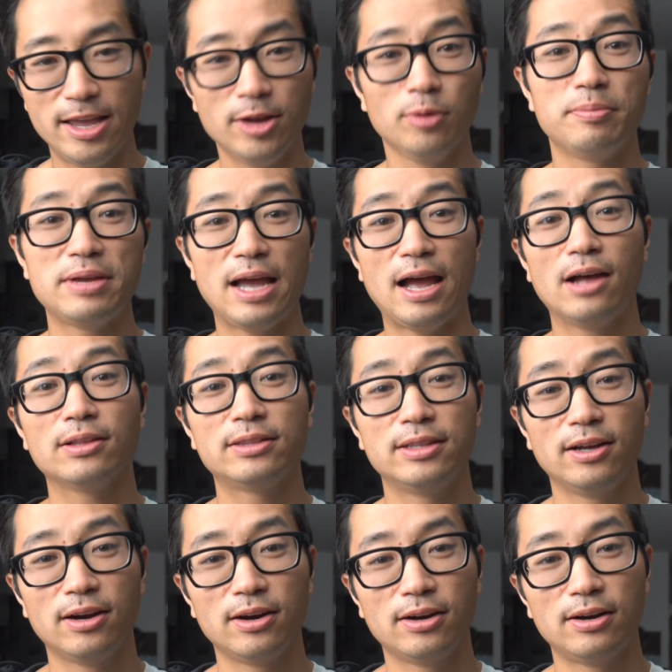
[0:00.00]
It'll be out
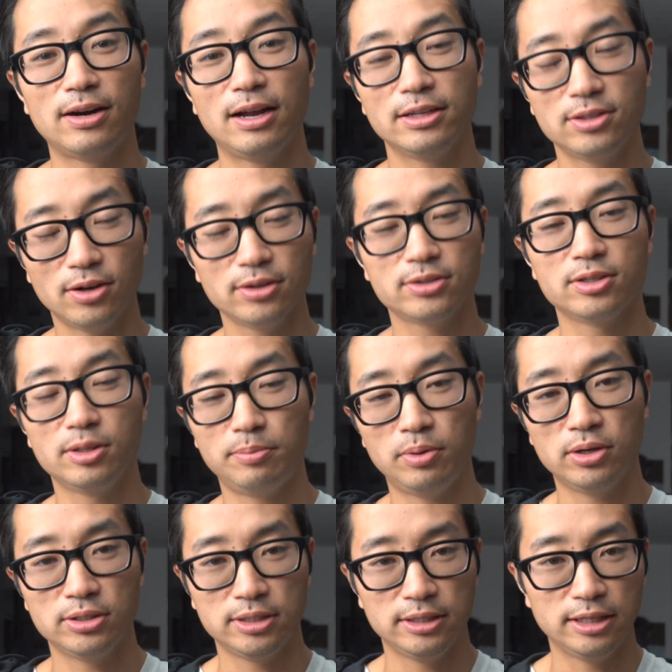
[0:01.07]
there. I talked to the
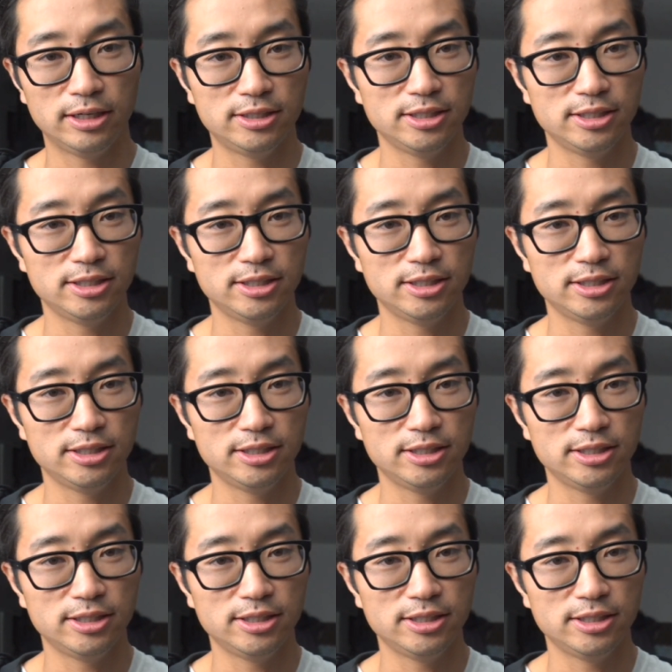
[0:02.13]
person there.